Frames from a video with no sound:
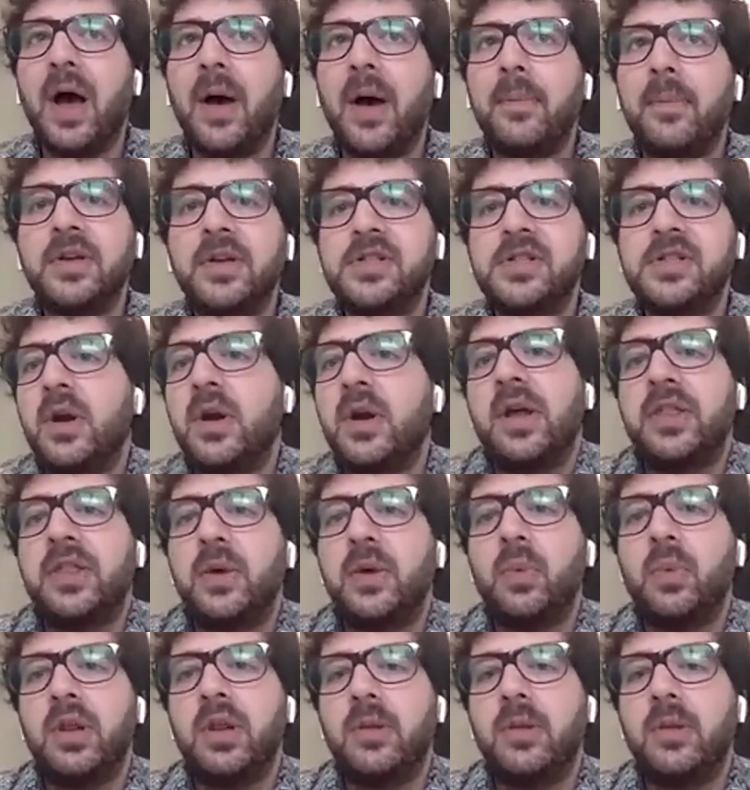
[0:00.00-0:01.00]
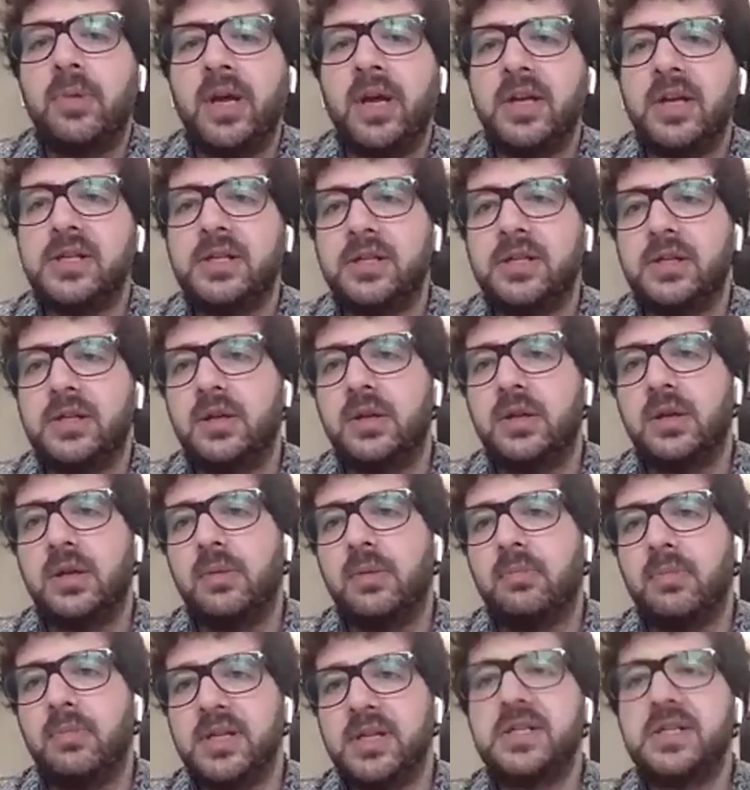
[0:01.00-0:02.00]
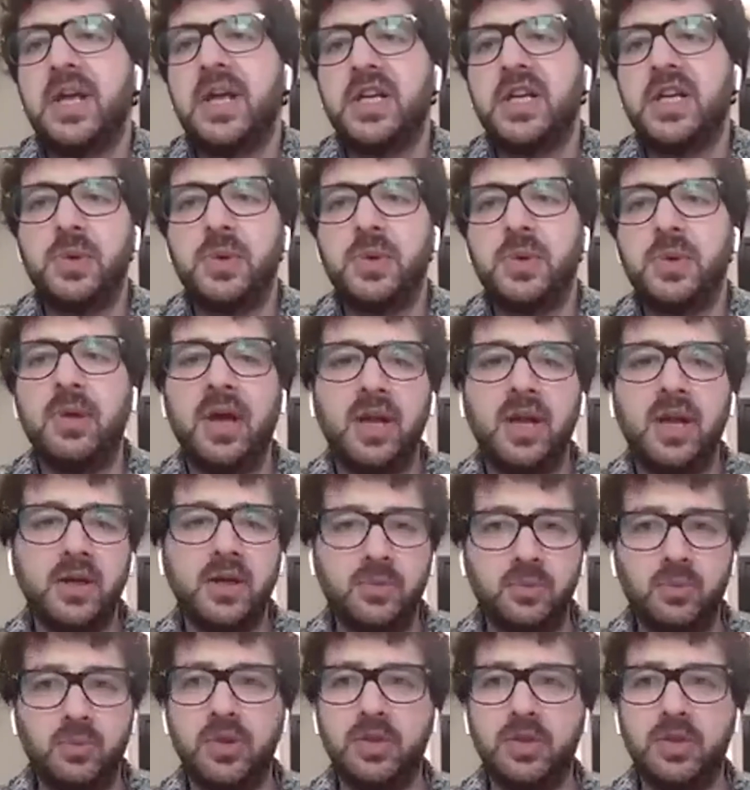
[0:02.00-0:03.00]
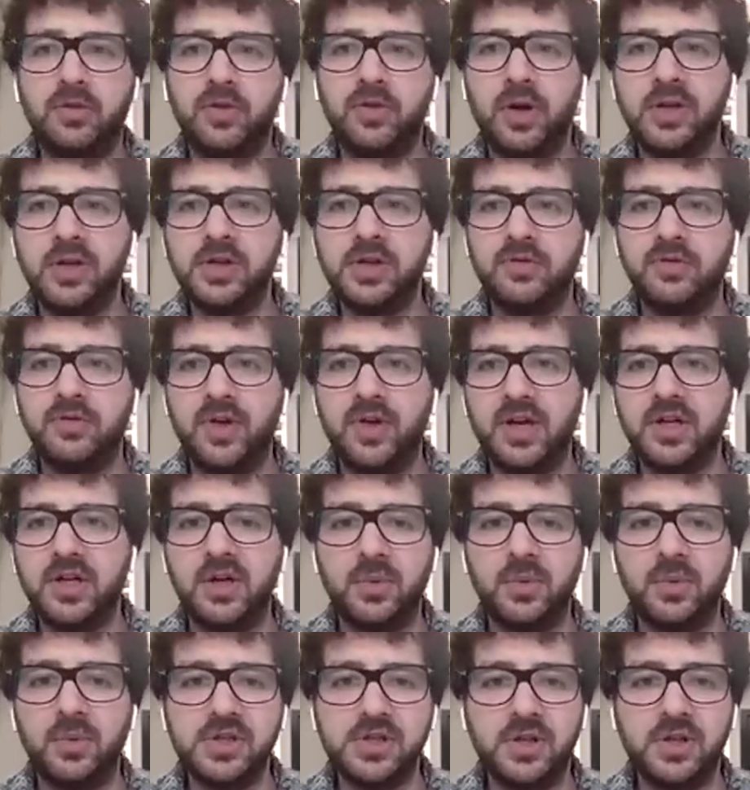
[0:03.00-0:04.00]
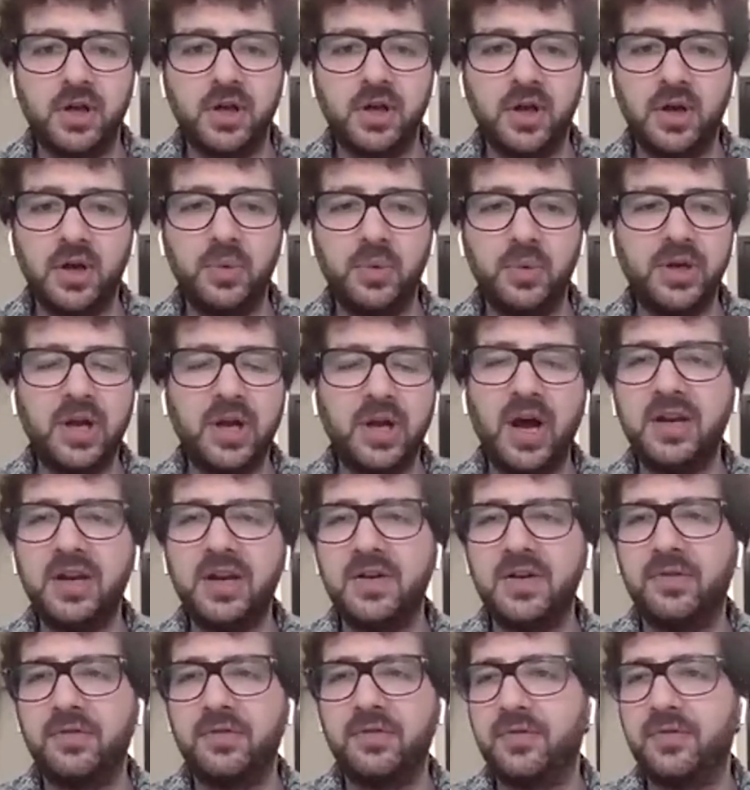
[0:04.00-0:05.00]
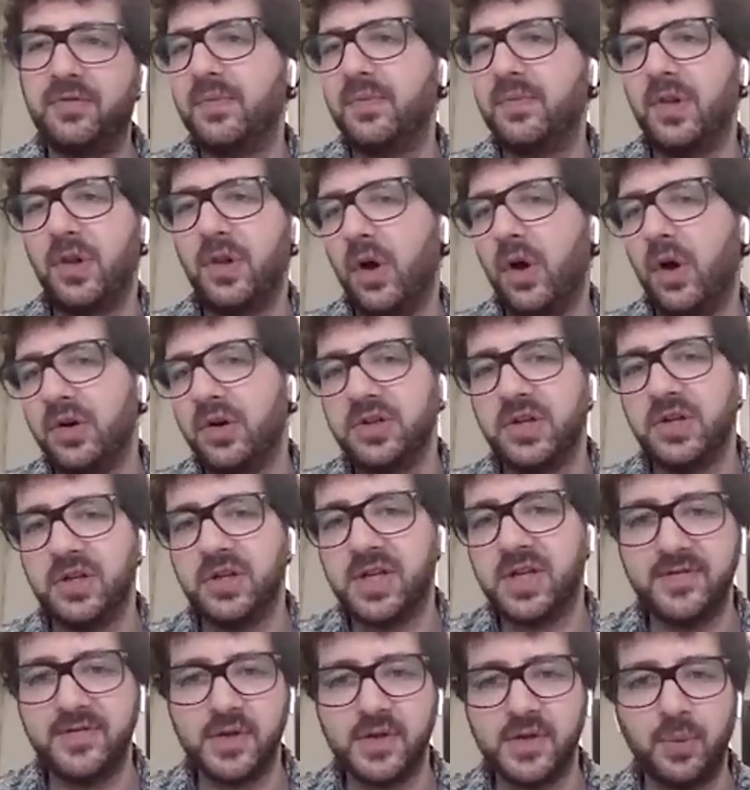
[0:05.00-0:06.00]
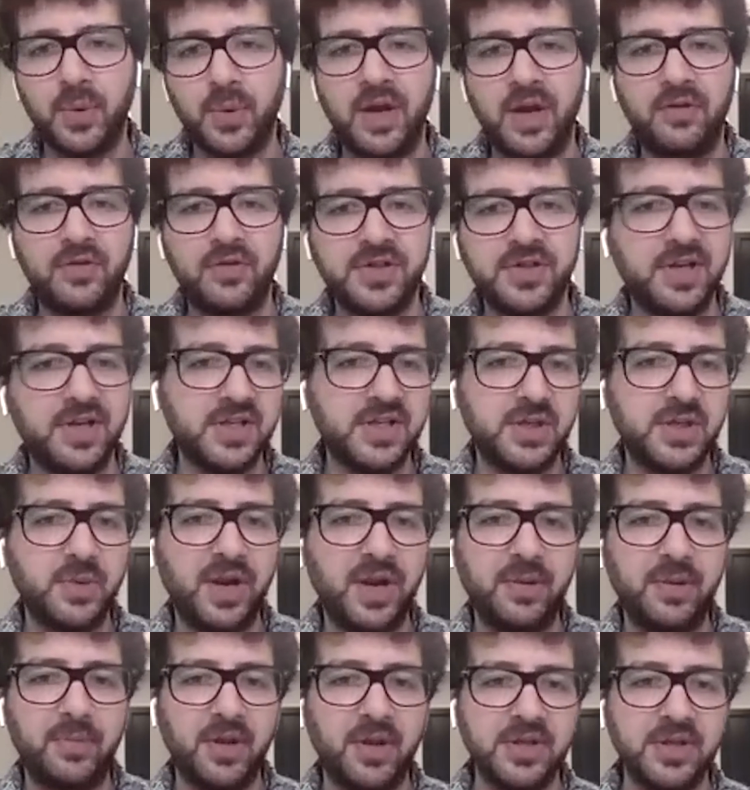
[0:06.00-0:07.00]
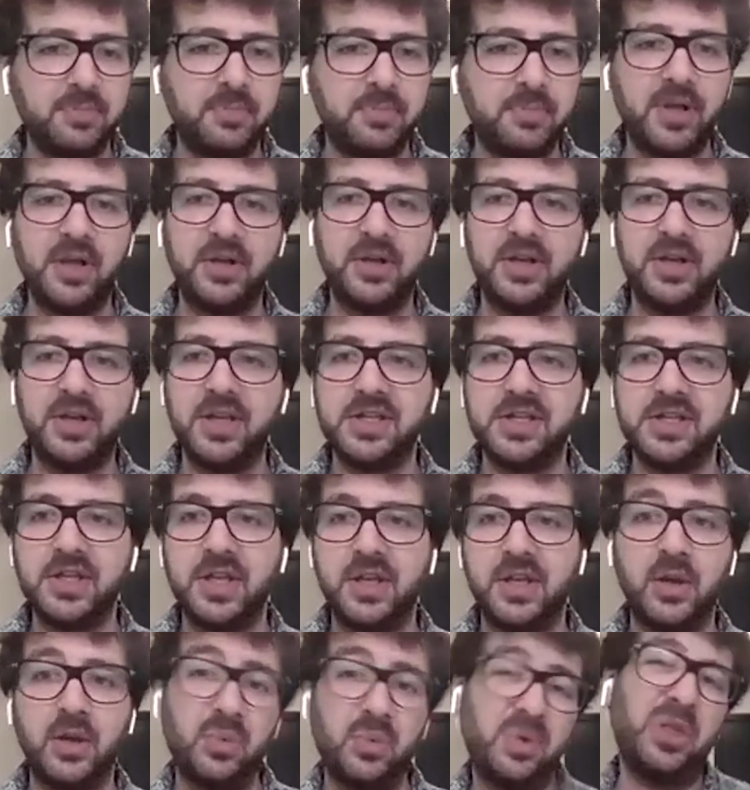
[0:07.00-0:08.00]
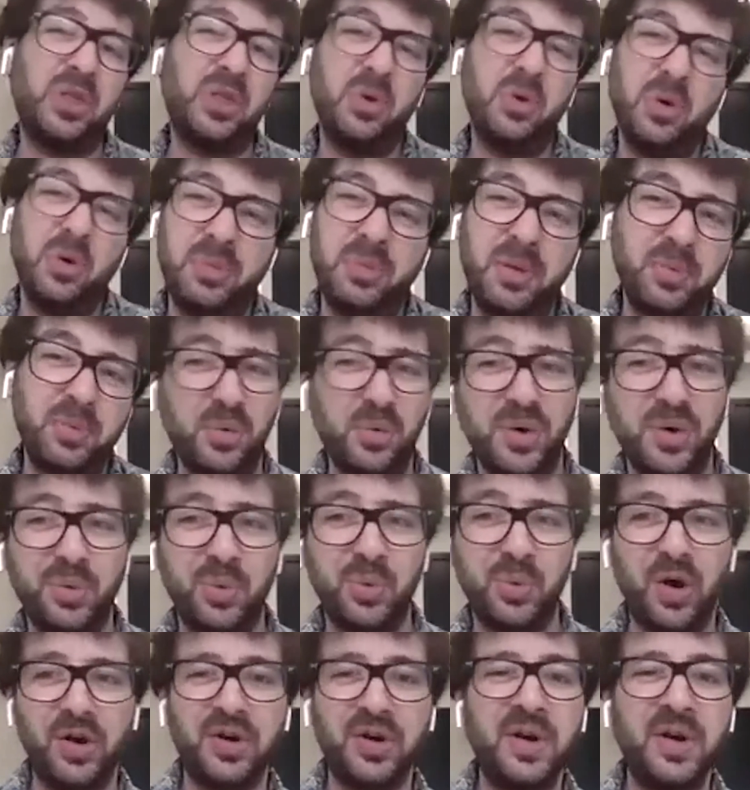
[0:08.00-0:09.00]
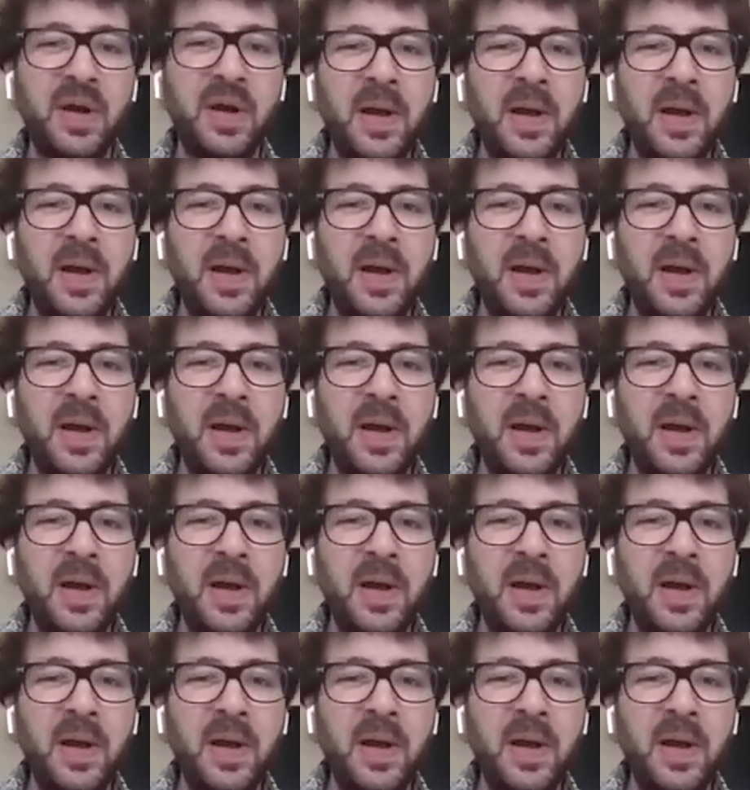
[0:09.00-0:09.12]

Because I think one of the biggest mistakes we made with the first venture was that we kind of locked ourselves away for 6 to 8 months building this thing that we thought people would want,